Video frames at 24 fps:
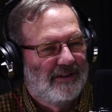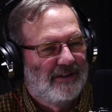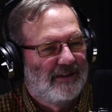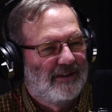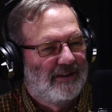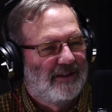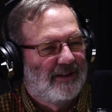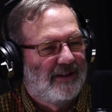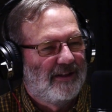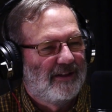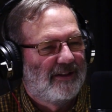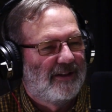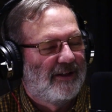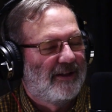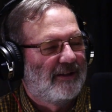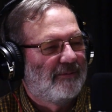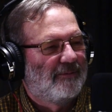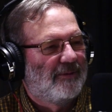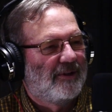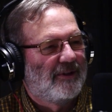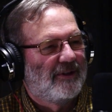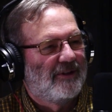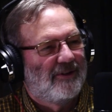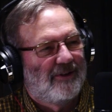I thought
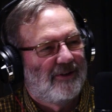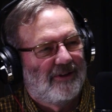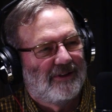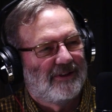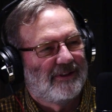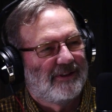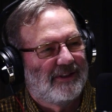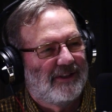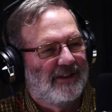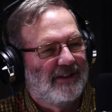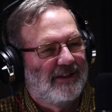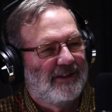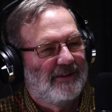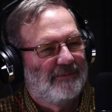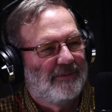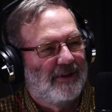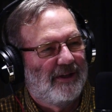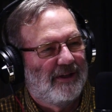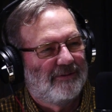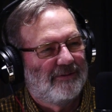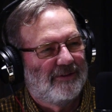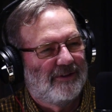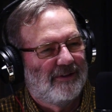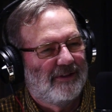about it all the time
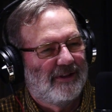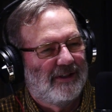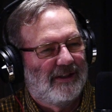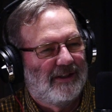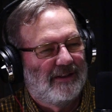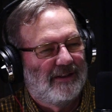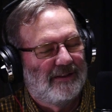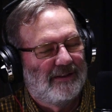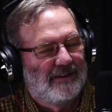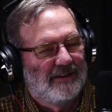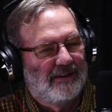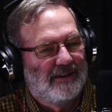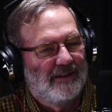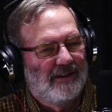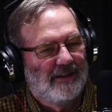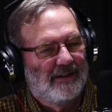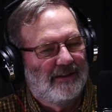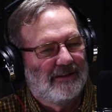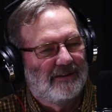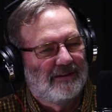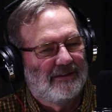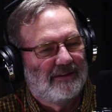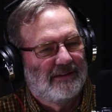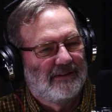after that,
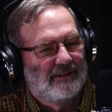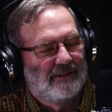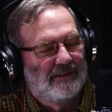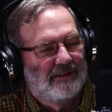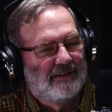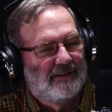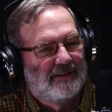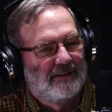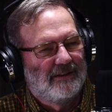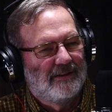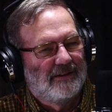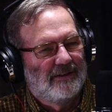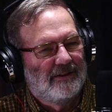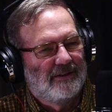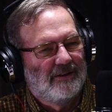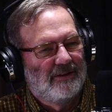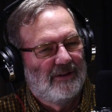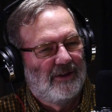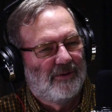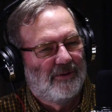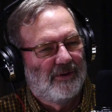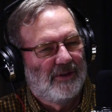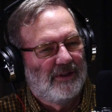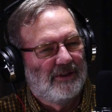and
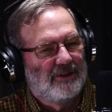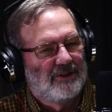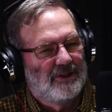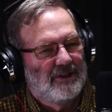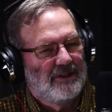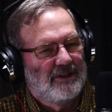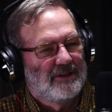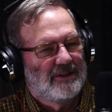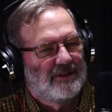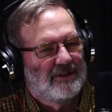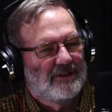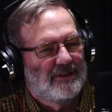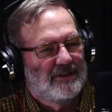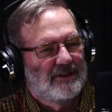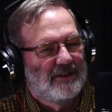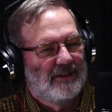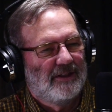knowing Jesus.